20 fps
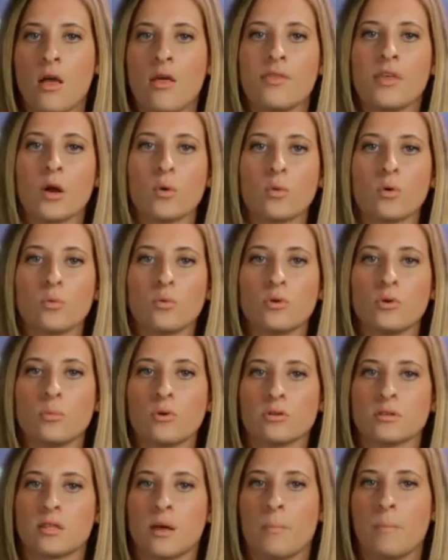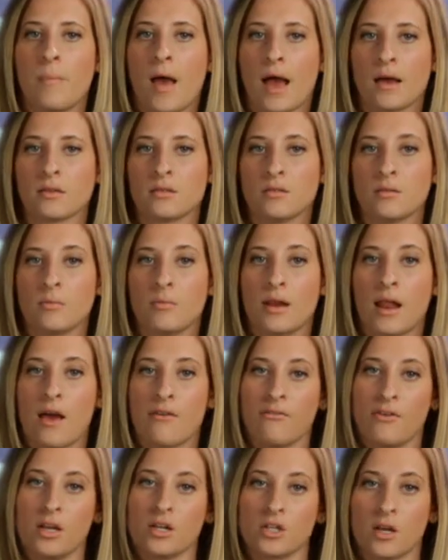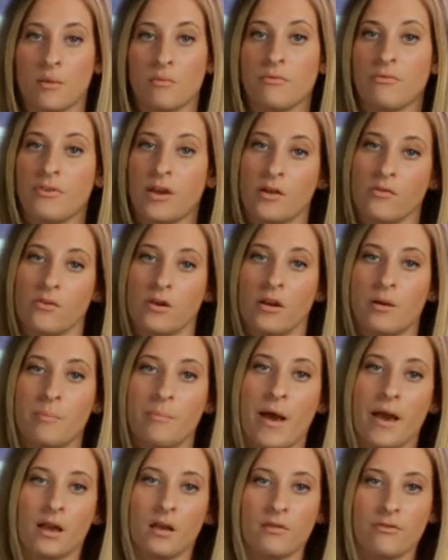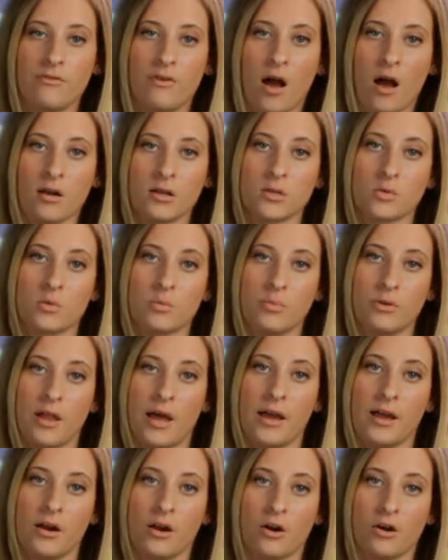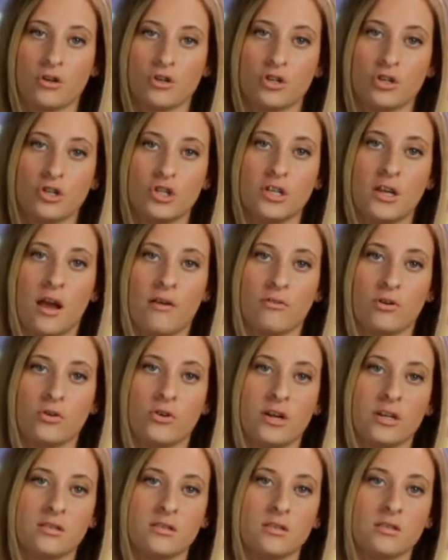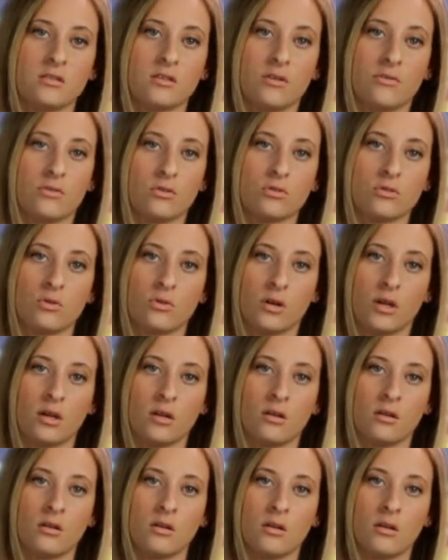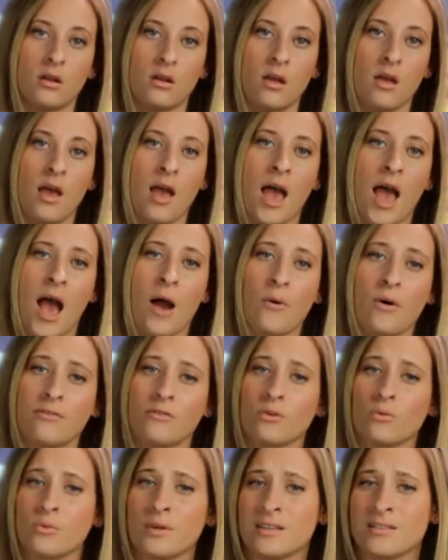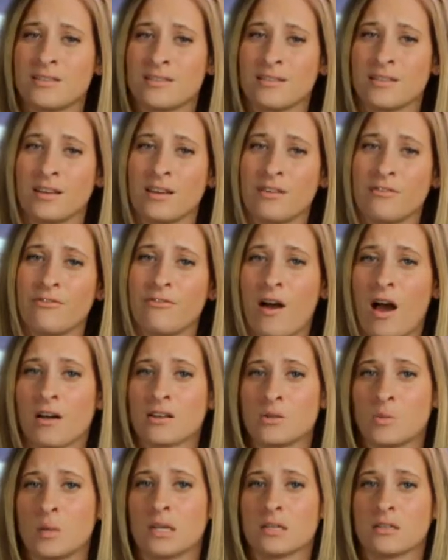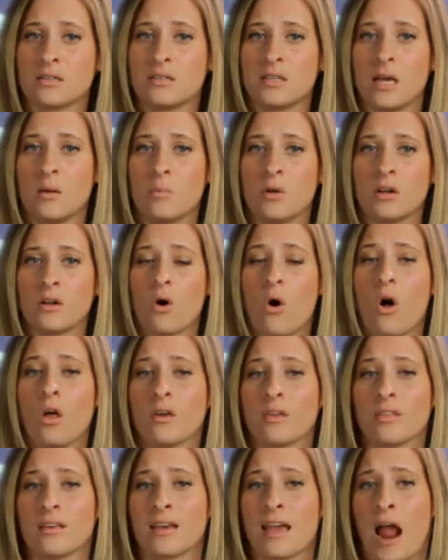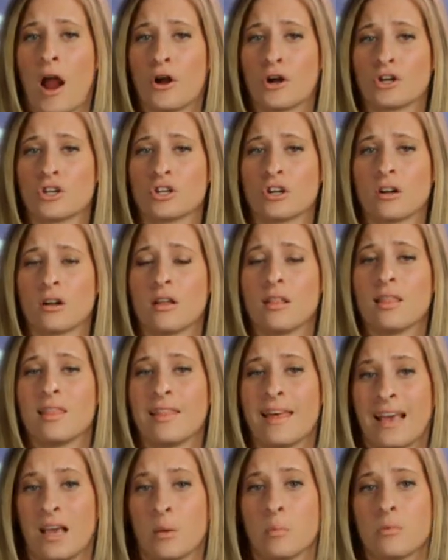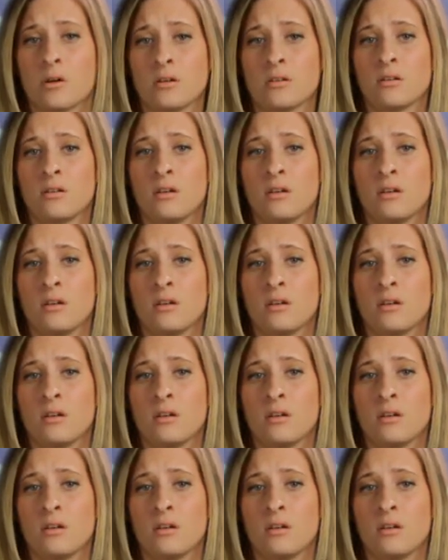There were rumors that Maxim and FHM favorite Megan Fox would play her should she ever grace the silver screen. However, recently, Fox made a statement calling the character lame.